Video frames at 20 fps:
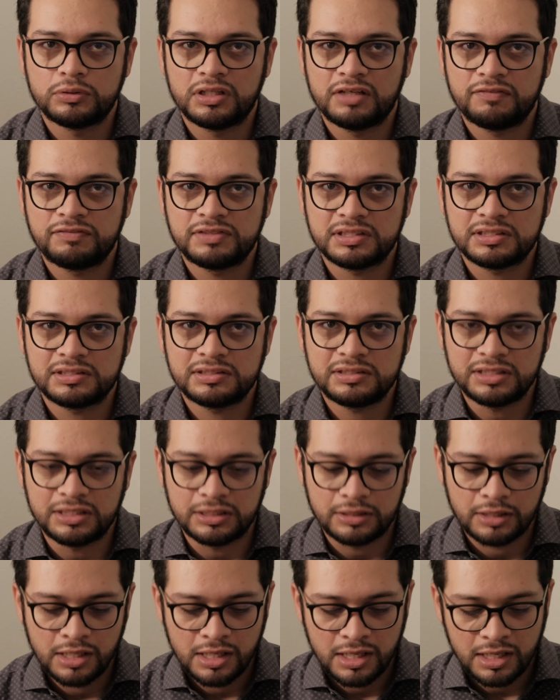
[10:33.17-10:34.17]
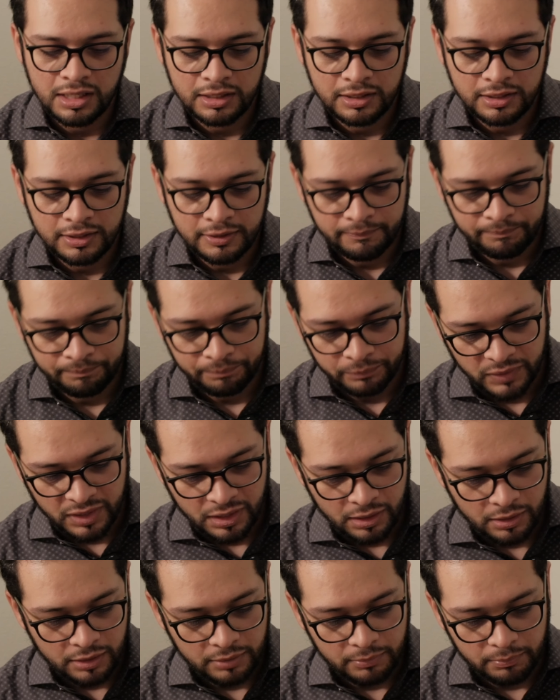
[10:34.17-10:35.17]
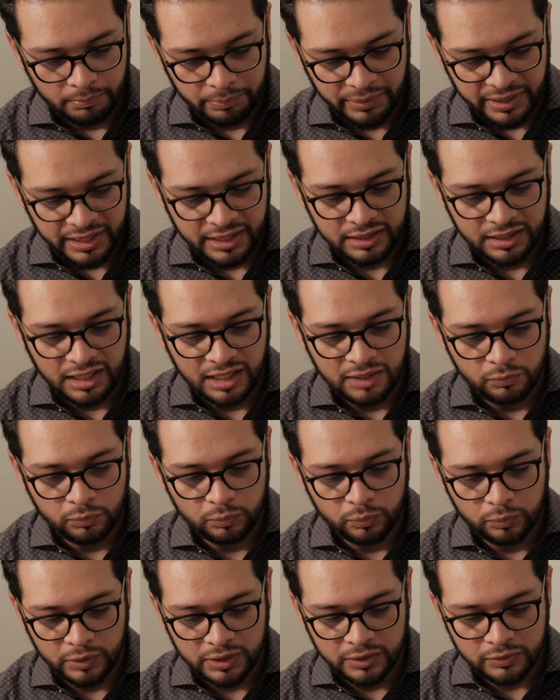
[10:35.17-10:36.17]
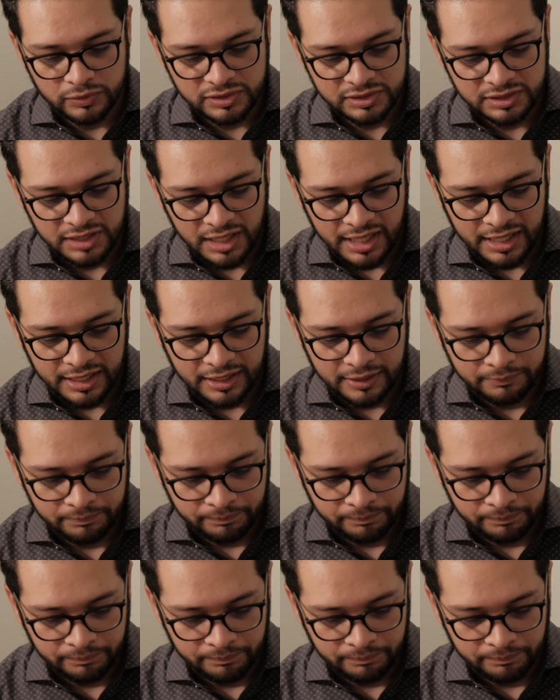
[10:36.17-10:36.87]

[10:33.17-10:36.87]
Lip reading: f16. But I will say,